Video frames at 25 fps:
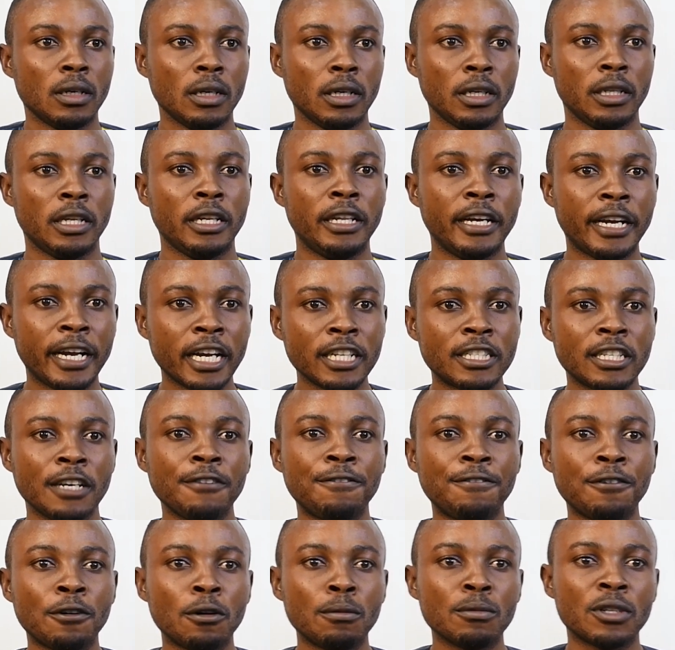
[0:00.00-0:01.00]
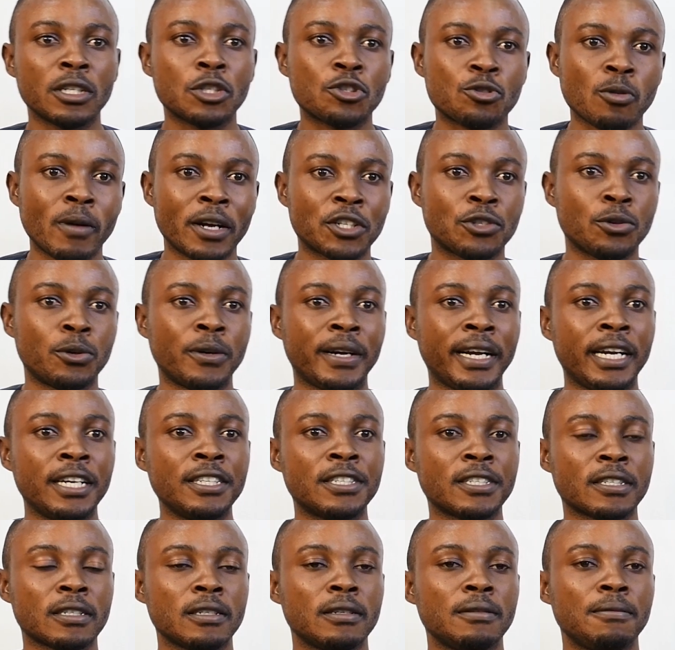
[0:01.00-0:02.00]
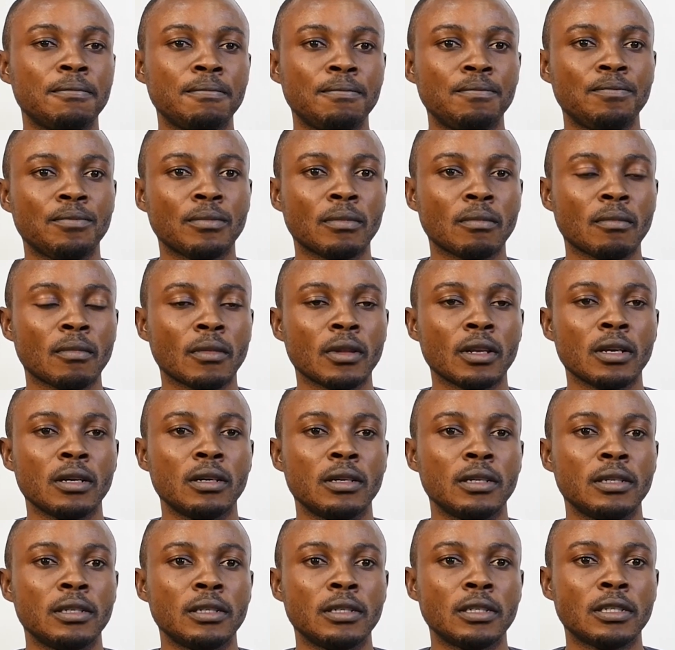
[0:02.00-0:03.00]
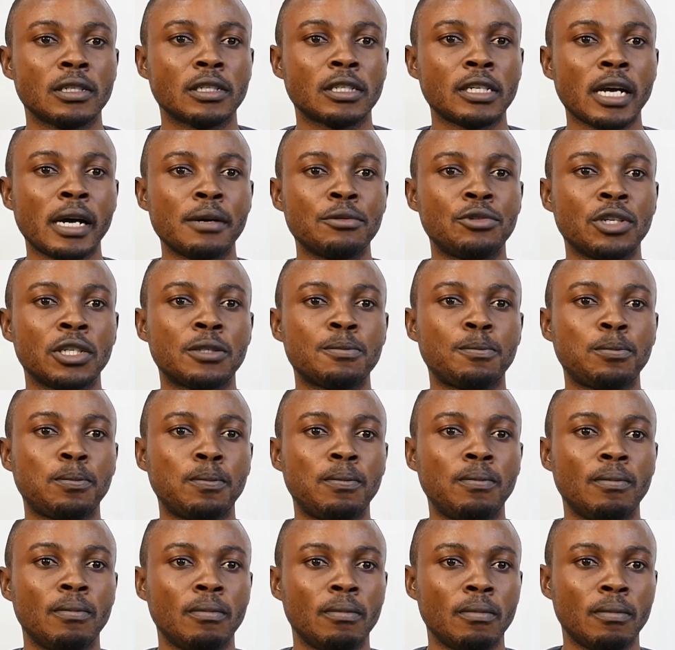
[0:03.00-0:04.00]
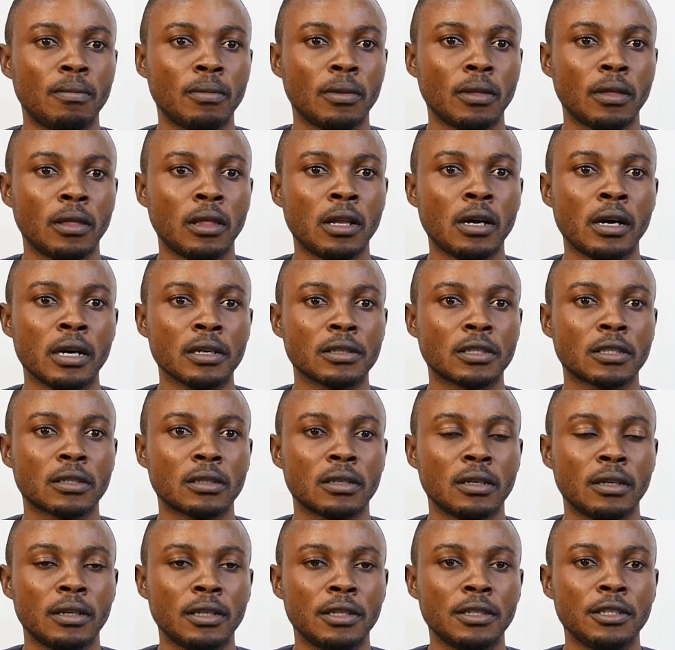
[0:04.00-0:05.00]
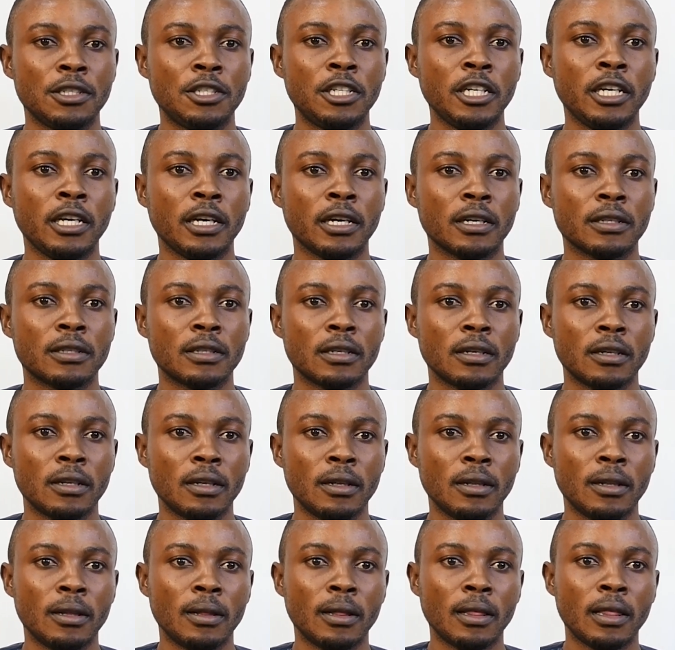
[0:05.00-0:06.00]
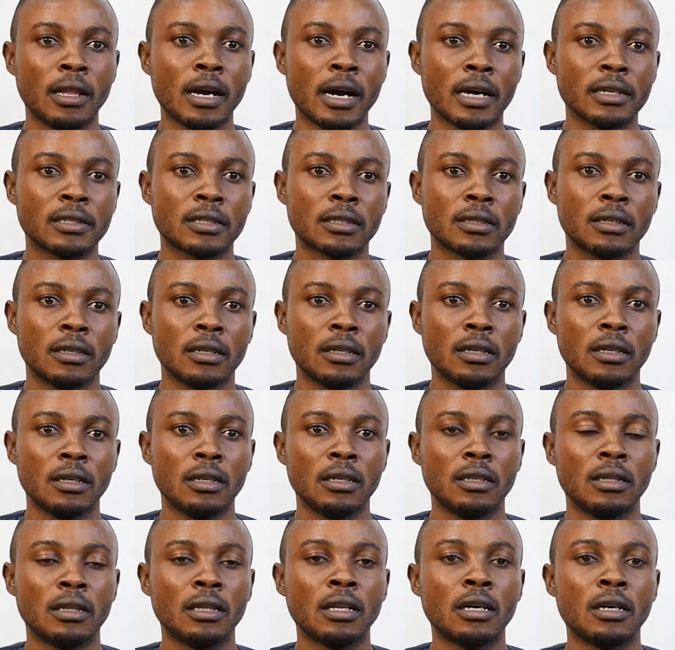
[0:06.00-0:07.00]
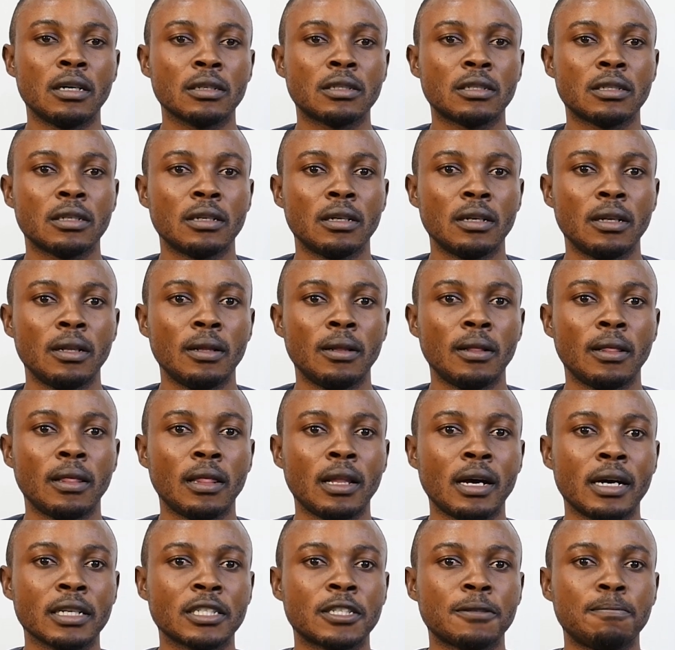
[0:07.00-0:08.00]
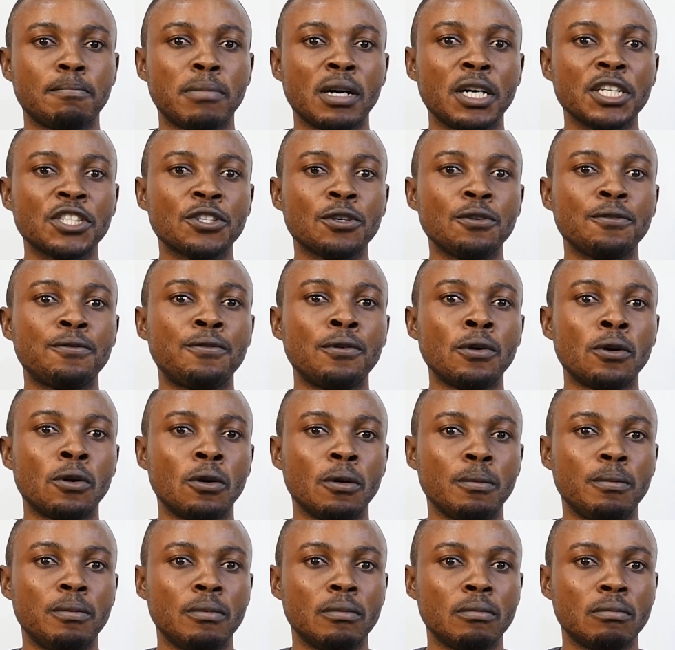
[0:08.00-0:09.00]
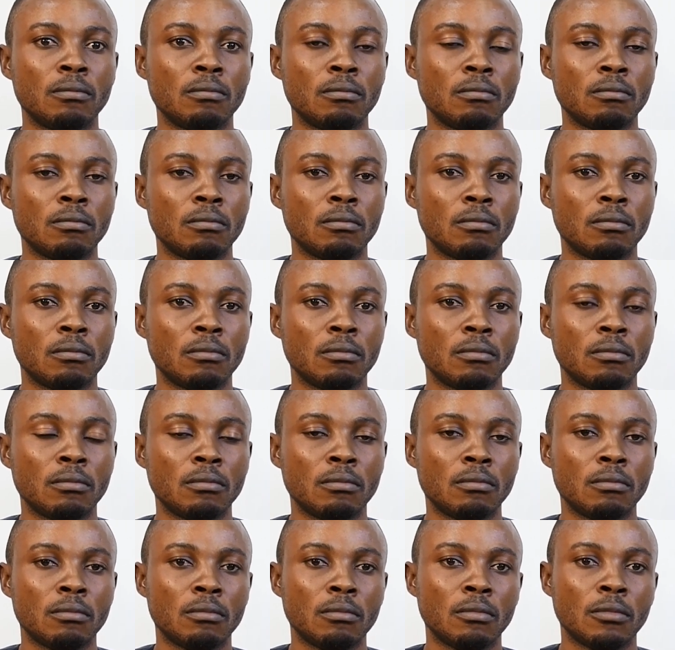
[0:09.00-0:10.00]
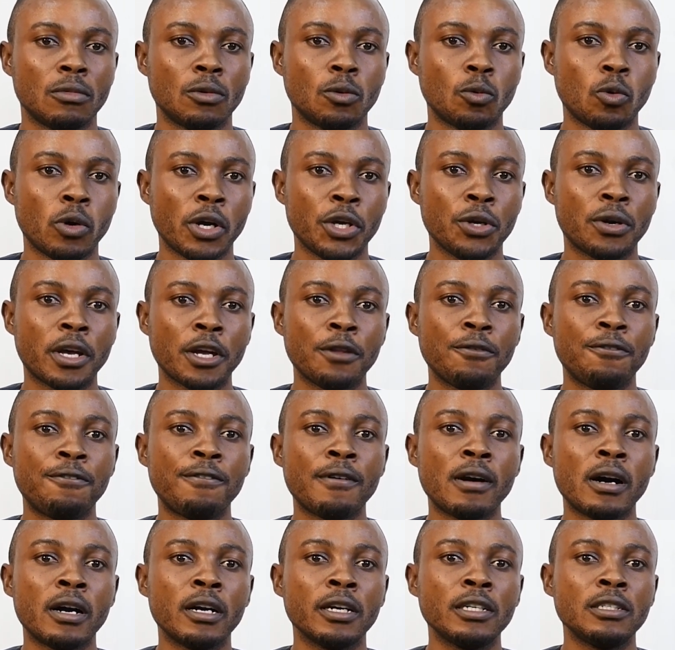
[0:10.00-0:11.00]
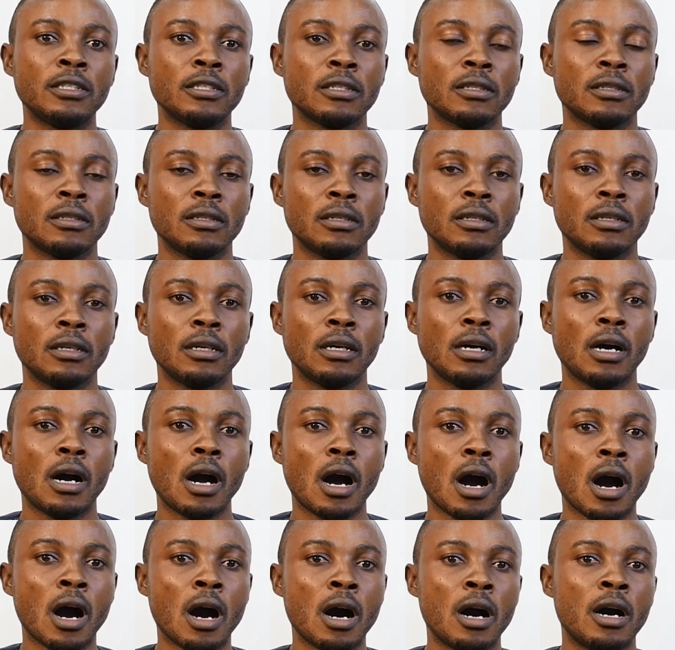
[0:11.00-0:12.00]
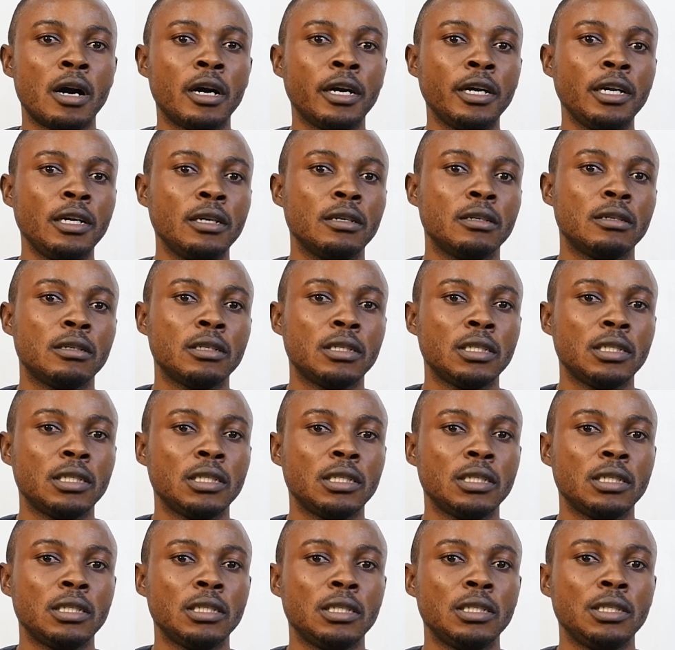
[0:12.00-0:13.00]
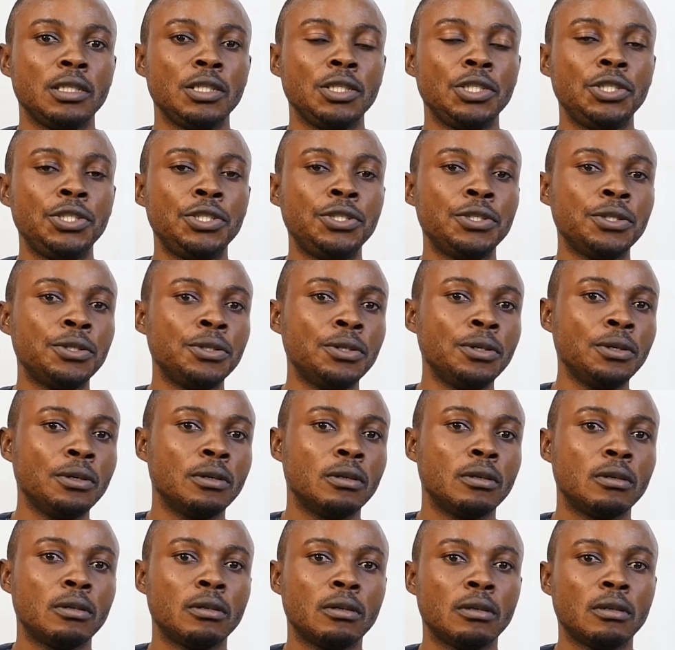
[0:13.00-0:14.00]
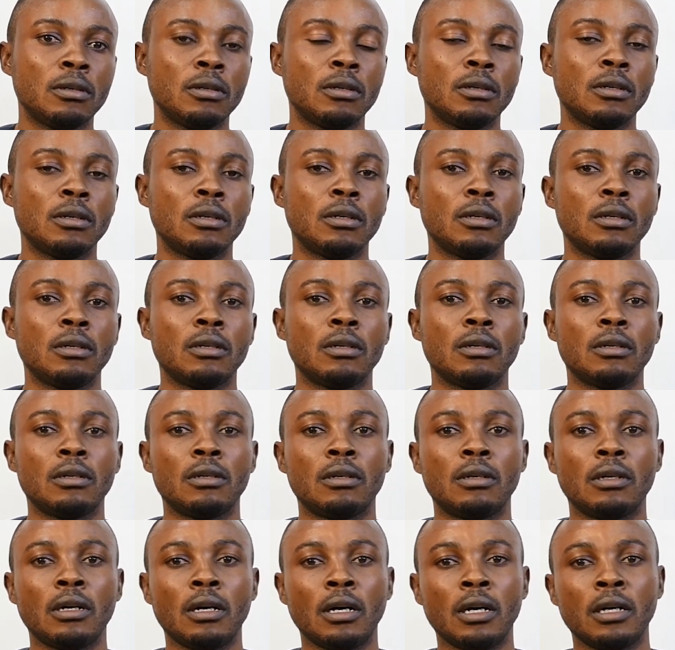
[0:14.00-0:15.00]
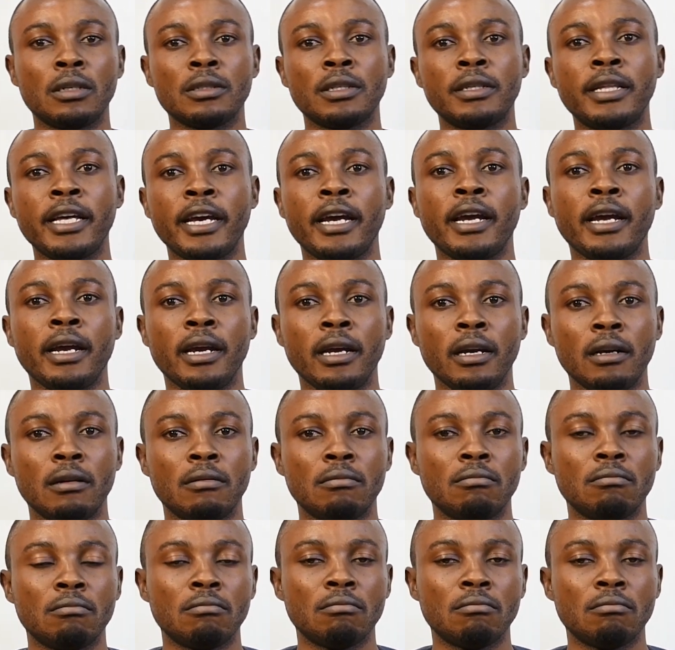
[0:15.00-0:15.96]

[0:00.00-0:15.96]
In the negative form, the structure is subject, last, did, last, not, last, basal verb, where you can find I, you, and they.